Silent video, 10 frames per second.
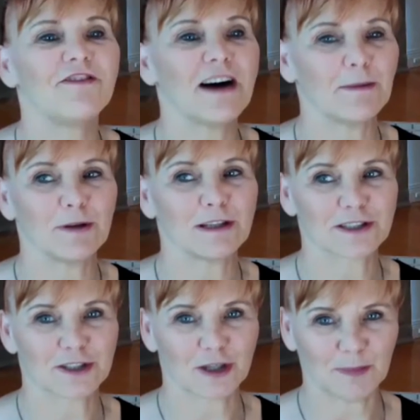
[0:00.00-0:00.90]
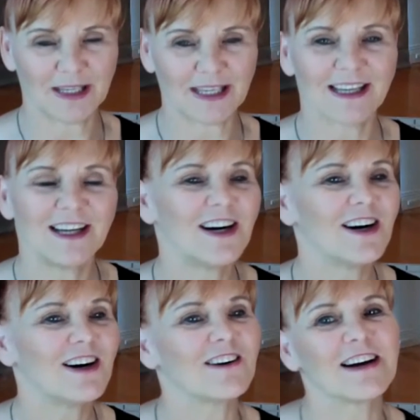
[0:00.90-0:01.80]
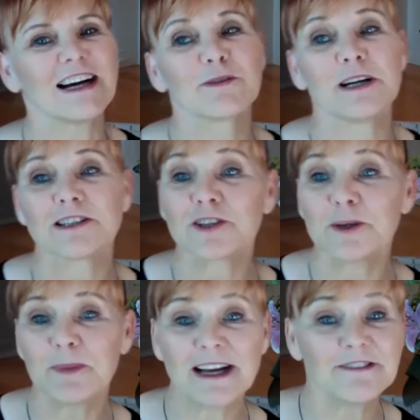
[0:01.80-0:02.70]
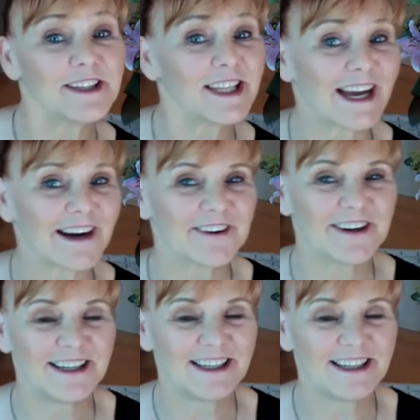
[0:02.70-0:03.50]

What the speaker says: fabulous topic. All right. Well, goodbye for now.